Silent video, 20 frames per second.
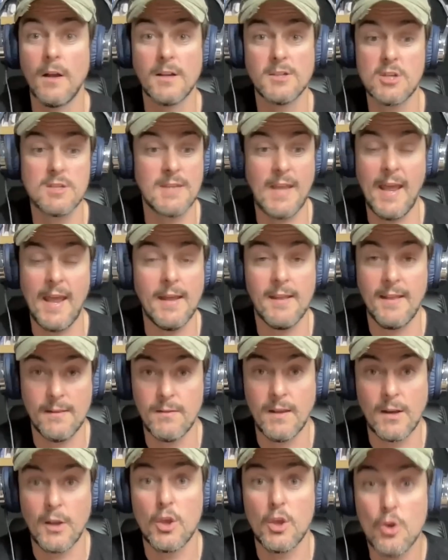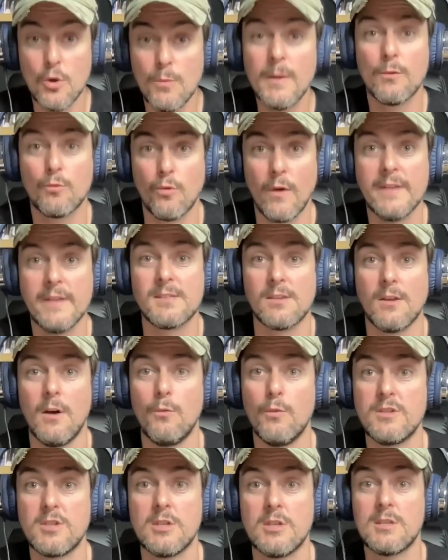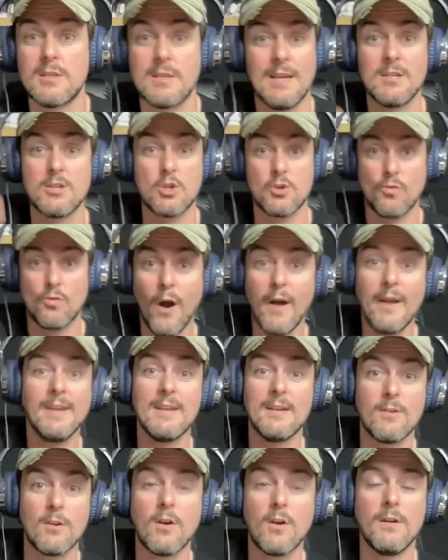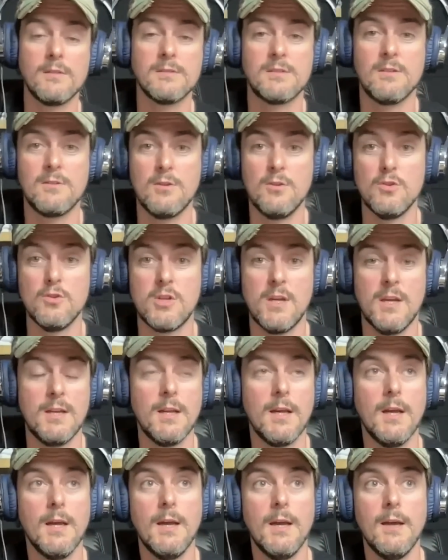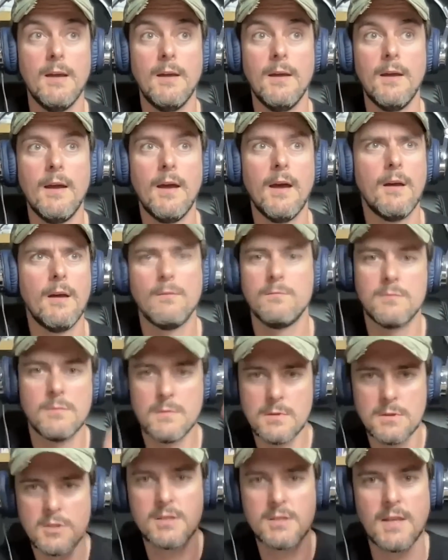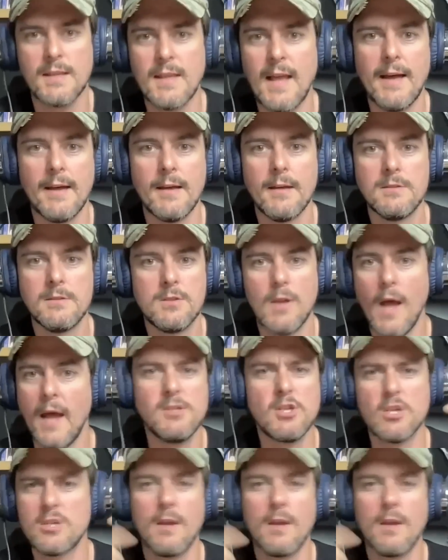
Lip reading: just like human rights law, which is enshrined in our Constitution, just like that. And just